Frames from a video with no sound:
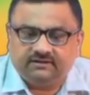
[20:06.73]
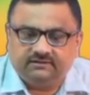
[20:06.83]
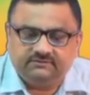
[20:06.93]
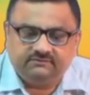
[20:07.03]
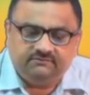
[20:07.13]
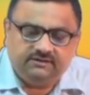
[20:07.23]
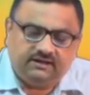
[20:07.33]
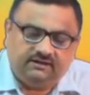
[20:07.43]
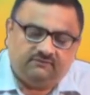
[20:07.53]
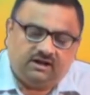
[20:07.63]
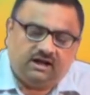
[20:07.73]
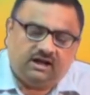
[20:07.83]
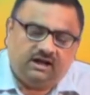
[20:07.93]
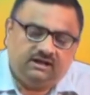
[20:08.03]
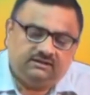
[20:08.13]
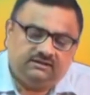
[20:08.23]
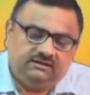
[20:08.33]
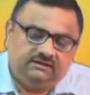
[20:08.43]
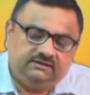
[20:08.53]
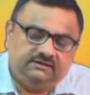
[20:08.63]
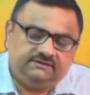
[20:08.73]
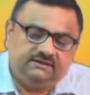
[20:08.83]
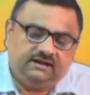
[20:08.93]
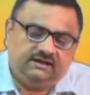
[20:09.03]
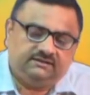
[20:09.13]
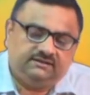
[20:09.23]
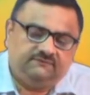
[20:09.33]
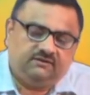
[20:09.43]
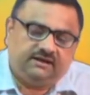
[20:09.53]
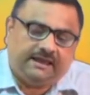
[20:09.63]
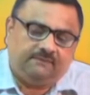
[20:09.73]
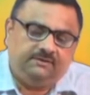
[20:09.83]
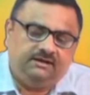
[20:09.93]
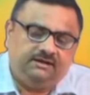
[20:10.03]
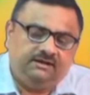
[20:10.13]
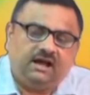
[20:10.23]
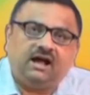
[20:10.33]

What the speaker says: So, we have r in this direction for a capillary,